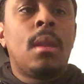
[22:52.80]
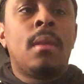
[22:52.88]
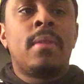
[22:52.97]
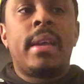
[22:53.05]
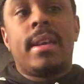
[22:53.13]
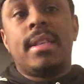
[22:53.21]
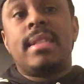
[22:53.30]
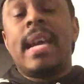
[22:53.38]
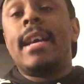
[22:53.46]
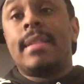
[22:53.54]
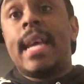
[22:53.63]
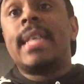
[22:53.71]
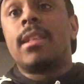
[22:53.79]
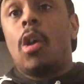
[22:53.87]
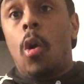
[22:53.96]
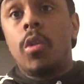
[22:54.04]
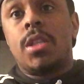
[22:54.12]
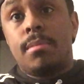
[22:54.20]
Because that's an
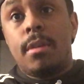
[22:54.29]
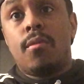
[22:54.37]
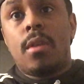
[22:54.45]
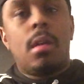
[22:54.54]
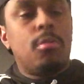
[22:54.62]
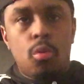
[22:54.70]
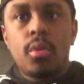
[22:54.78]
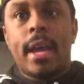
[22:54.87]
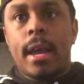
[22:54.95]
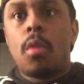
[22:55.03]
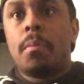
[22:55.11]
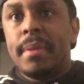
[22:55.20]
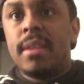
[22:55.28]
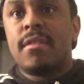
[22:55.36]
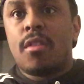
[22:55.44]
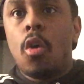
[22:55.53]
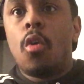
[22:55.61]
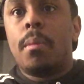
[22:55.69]
ultimate rub. Who the hell beats
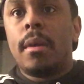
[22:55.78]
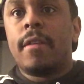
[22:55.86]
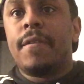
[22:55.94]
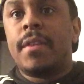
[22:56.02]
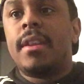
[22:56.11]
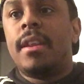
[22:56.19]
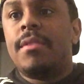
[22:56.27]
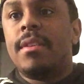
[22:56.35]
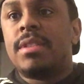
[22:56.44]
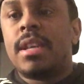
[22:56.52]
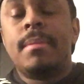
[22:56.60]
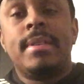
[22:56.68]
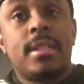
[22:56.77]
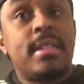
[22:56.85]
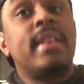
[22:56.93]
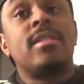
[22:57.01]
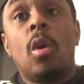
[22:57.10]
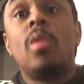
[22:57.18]
Goldberg for the WWE Championship?
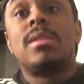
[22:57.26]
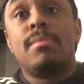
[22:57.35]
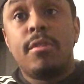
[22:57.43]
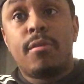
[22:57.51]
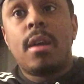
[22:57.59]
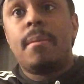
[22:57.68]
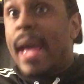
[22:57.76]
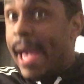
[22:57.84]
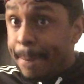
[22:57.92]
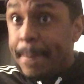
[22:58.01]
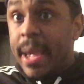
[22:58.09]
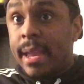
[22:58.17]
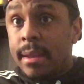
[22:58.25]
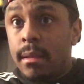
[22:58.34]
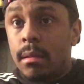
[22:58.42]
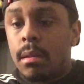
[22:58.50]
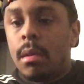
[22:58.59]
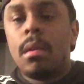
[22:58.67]
That's an ultimate rub. At Mania?
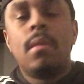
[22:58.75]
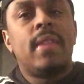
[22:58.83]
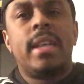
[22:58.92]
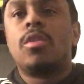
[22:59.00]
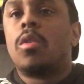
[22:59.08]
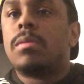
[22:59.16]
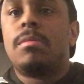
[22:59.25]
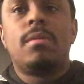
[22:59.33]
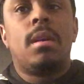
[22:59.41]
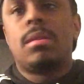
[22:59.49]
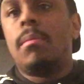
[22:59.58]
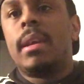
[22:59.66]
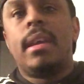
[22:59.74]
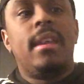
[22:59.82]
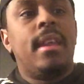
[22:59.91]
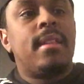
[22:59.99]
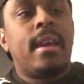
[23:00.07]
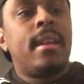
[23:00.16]
That's an ultimate rub. Somebody can
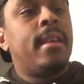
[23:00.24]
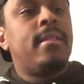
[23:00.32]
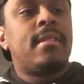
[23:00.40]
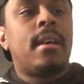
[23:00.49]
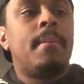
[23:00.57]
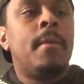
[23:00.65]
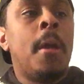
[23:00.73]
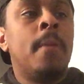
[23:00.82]
get that anytime.